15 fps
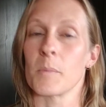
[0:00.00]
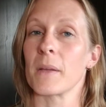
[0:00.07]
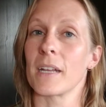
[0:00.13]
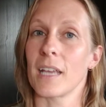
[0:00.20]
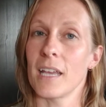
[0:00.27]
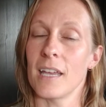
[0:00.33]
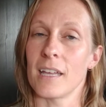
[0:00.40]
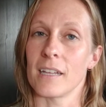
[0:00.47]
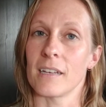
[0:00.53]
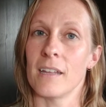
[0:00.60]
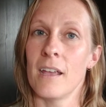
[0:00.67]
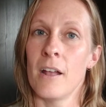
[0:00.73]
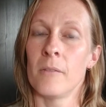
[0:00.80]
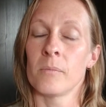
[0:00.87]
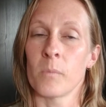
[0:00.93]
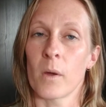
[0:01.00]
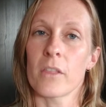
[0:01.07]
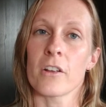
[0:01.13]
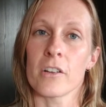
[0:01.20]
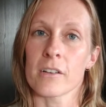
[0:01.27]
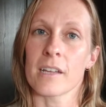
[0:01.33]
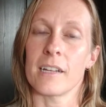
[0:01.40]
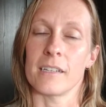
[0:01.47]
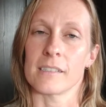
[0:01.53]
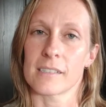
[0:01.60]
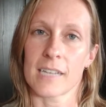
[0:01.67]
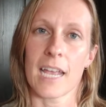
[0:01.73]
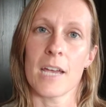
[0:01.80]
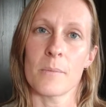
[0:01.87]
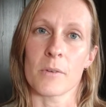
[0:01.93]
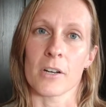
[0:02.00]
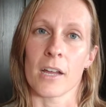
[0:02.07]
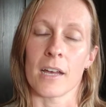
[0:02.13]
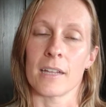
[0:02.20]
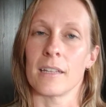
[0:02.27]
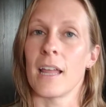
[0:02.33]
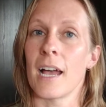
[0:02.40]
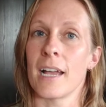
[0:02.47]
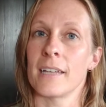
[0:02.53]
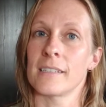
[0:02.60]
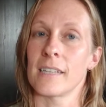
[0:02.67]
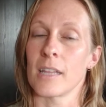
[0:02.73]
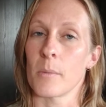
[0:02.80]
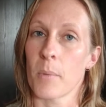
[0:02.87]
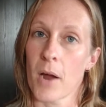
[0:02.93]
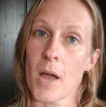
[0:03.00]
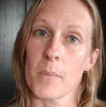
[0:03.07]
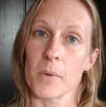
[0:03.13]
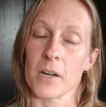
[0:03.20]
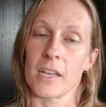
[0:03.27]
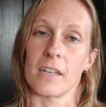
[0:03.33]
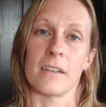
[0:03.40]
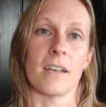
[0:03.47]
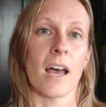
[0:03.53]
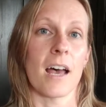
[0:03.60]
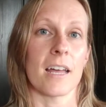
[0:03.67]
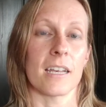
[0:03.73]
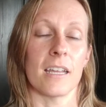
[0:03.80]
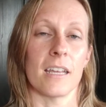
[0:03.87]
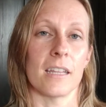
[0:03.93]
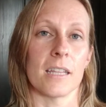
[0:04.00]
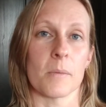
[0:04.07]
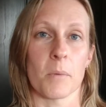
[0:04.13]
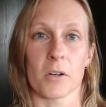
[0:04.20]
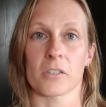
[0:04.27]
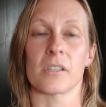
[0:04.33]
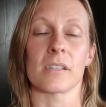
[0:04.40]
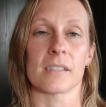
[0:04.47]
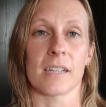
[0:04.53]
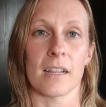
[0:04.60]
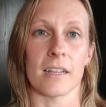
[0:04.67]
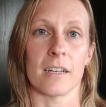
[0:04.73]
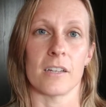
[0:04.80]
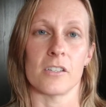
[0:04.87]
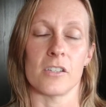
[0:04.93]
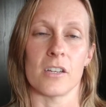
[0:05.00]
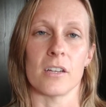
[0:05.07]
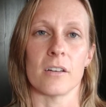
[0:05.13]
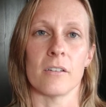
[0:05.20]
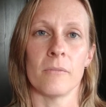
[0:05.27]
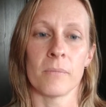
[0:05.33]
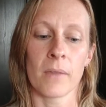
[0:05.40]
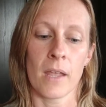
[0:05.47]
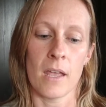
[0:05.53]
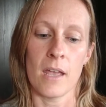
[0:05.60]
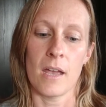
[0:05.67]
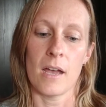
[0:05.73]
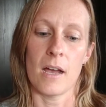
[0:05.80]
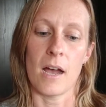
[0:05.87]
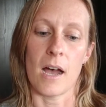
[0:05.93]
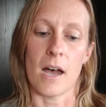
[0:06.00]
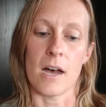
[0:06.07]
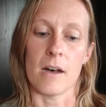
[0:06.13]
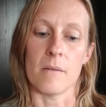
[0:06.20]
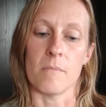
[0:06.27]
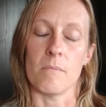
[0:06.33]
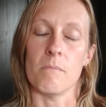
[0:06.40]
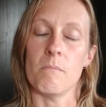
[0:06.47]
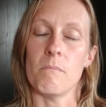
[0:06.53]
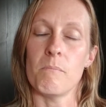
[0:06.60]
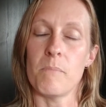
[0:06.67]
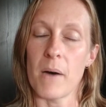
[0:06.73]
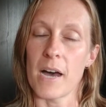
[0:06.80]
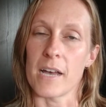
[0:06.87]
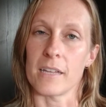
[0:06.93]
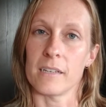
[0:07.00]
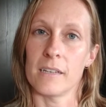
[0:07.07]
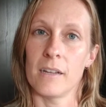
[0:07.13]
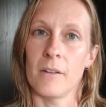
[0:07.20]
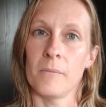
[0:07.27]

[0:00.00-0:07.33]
But again, whether you're getting scammed or not lies in the property, not in the person selling it to you. Um, but